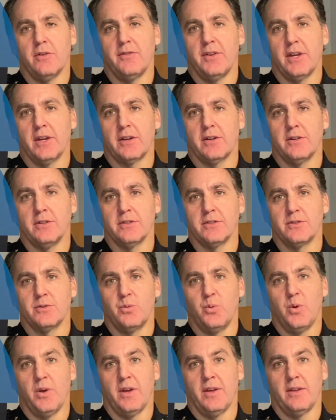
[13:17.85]
vehicles
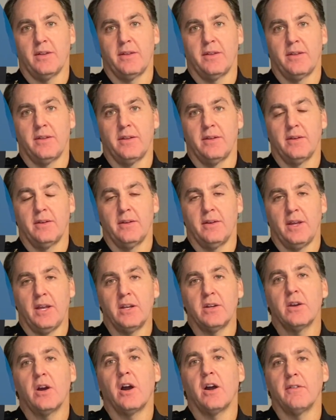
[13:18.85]
with
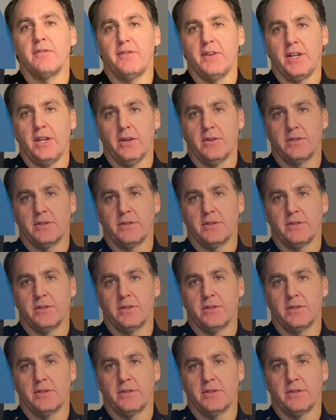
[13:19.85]
in-car video